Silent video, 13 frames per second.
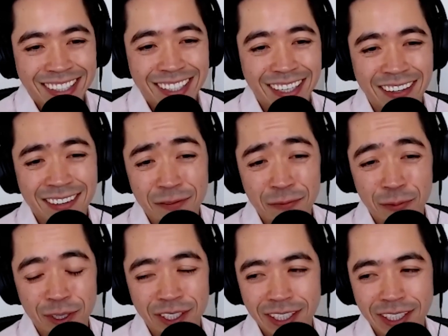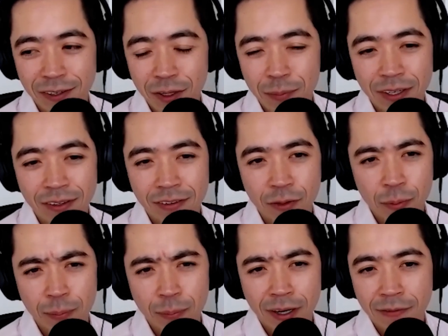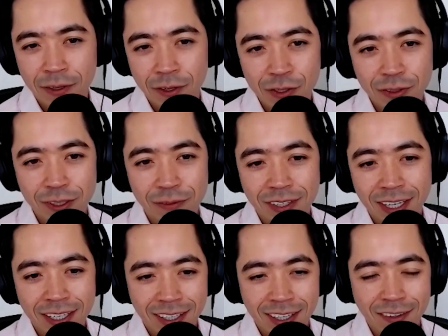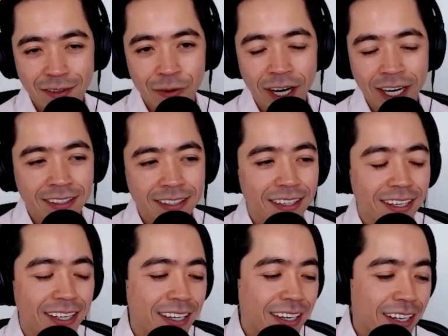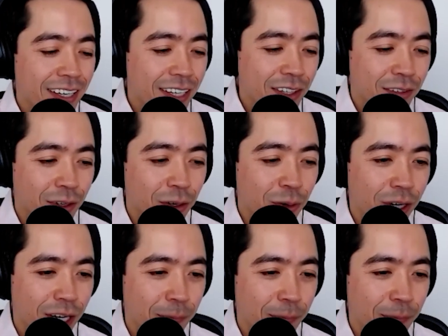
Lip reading: isn't really going to be super beneficial if taken as directed. So,